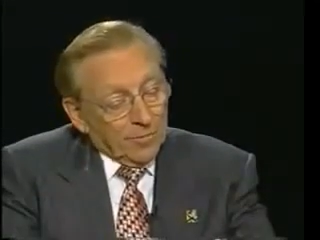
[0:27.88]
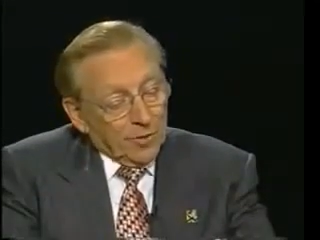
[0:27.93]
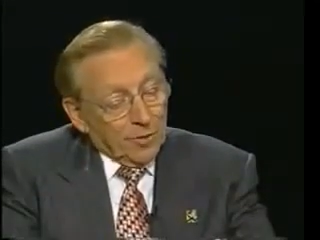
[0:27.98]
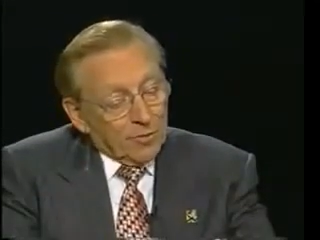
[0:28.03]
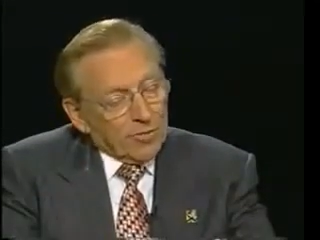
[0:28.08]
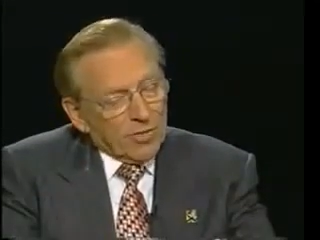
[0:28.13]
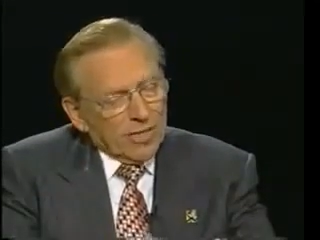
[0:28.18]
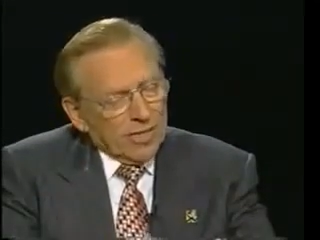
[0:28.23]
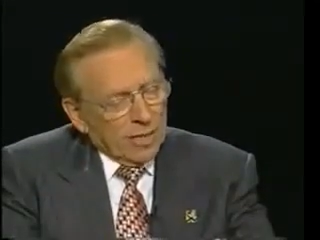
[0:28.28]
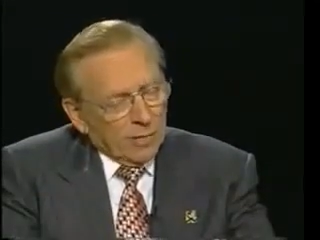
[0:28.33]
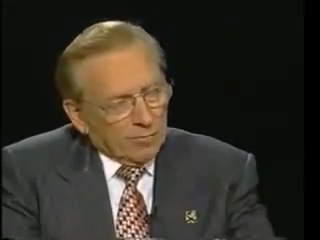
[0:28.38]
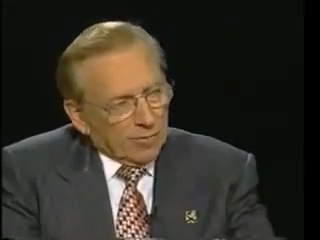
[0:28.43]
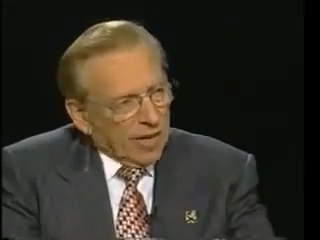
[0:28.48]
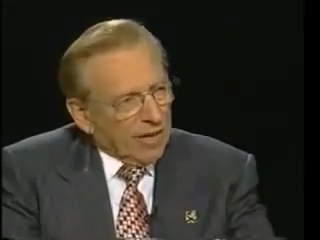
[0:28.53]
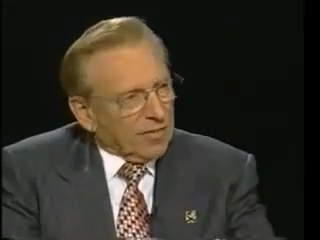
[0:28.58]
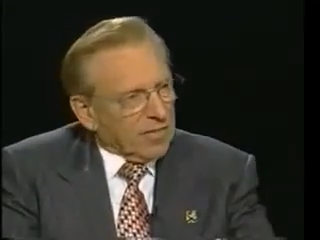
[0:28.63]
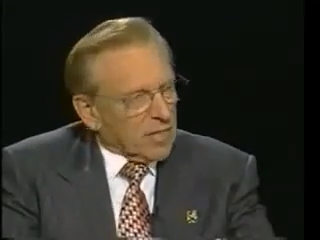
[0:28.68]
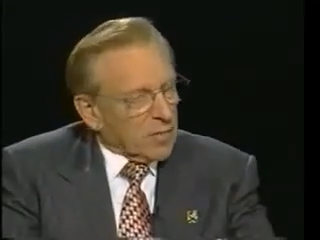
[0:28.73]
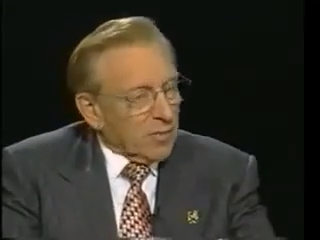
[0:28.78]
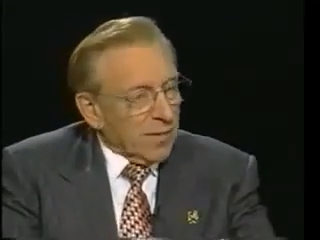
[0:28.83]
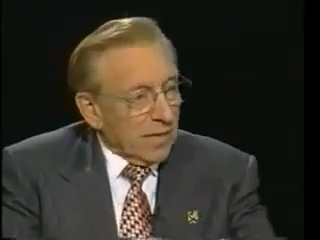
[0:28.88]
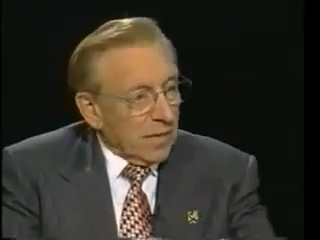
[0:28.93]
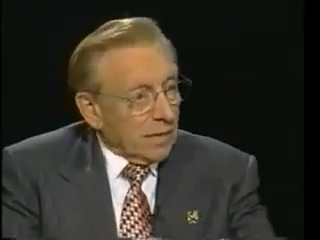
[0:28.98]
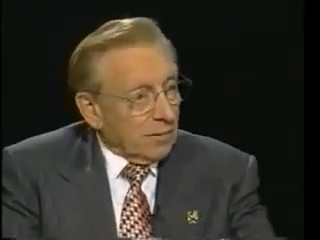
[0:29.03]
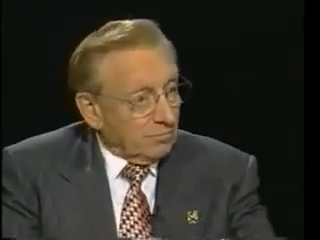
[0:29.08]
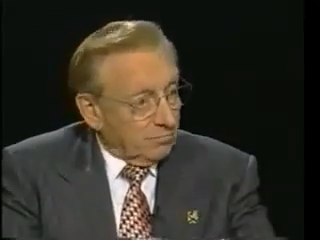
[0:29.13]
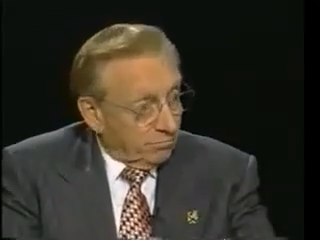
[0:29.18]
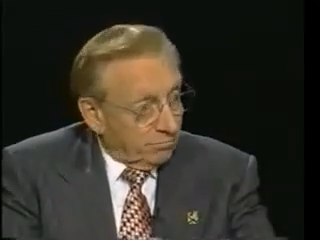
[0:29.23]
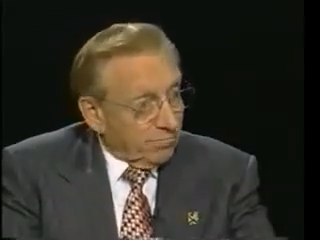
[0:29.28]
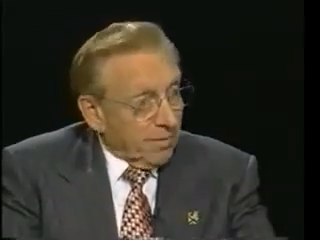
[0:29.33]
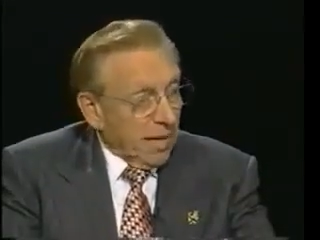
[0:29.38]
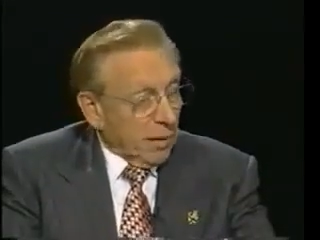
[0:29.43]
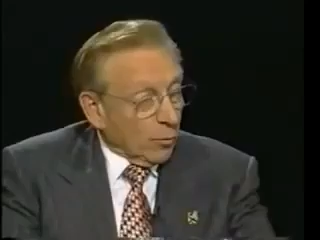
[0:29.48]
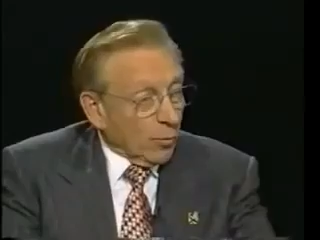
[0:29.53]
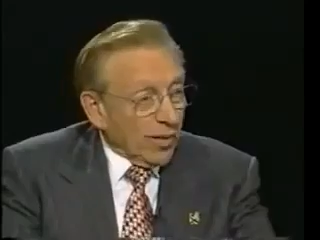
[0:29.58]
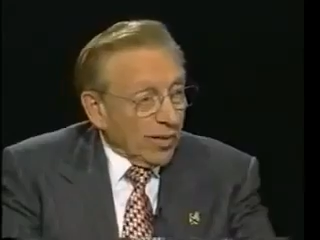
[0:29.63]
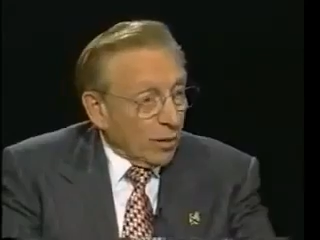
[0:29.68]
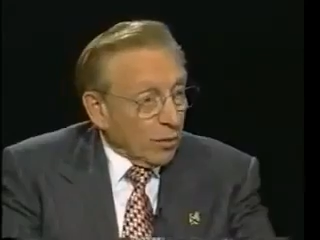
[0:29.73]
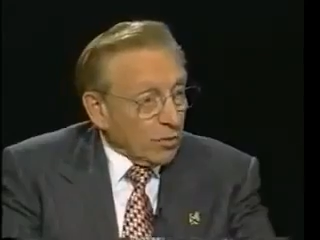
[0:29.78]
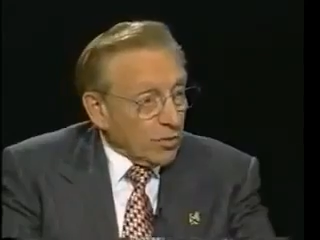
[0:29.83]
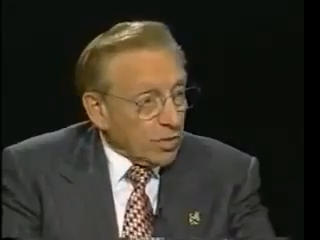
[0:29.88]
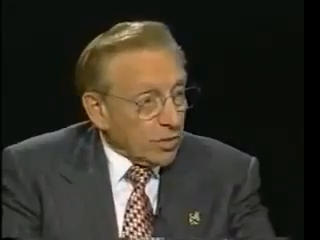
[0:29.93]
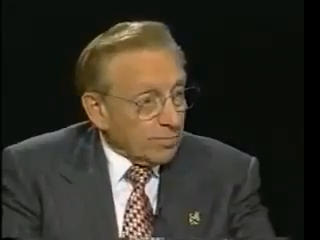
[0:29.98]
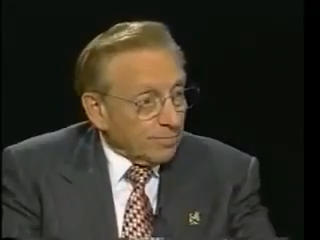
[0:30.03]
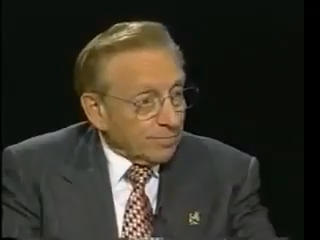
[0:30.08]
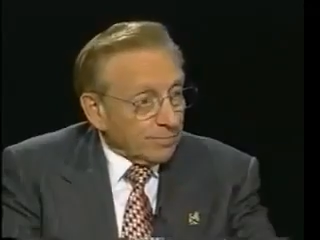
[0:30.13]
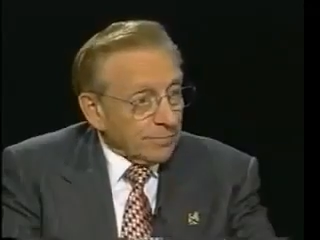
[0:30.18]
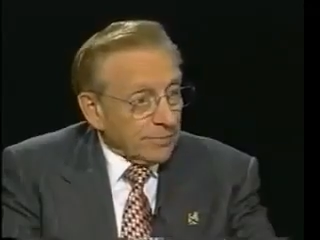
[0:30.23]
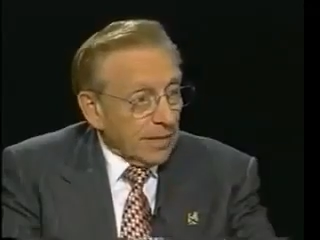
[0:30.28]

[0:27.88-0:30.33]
usually at a breakfast meeting at Windows,